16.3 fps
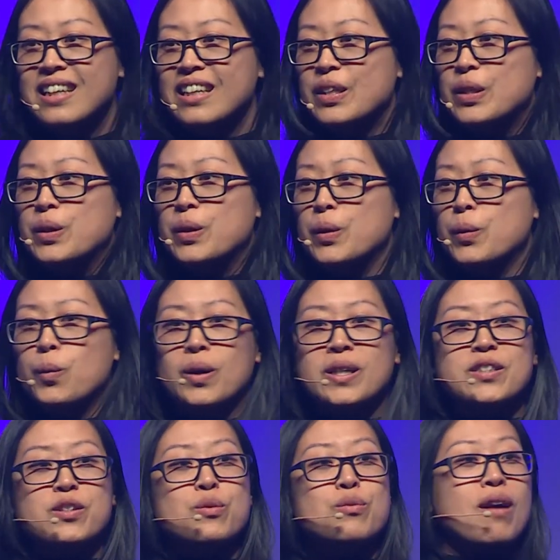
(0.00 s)
What
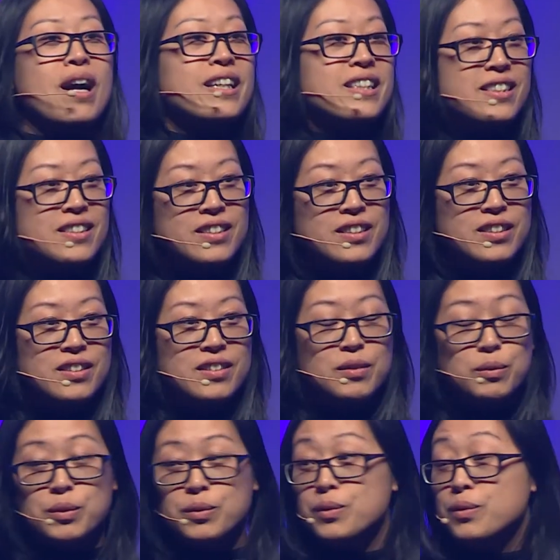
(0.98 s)
is the right decision?
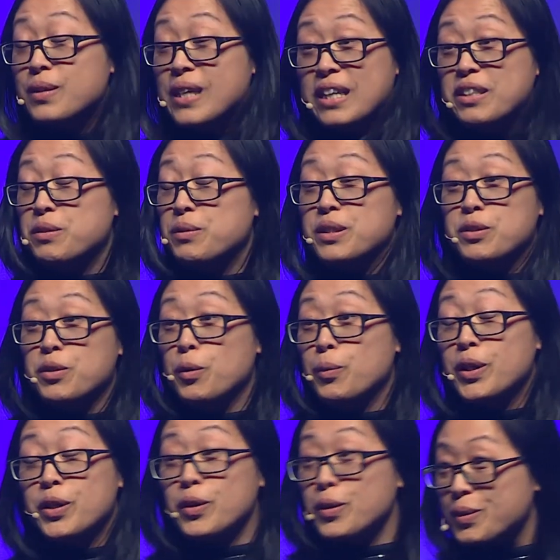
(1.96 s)
Well, the answer is no
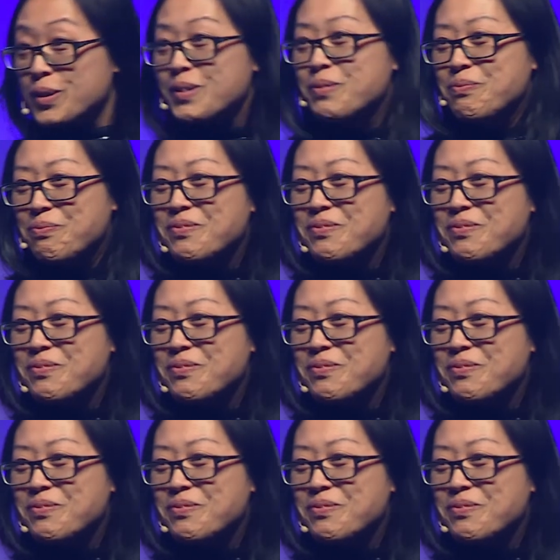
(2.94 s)
one knows.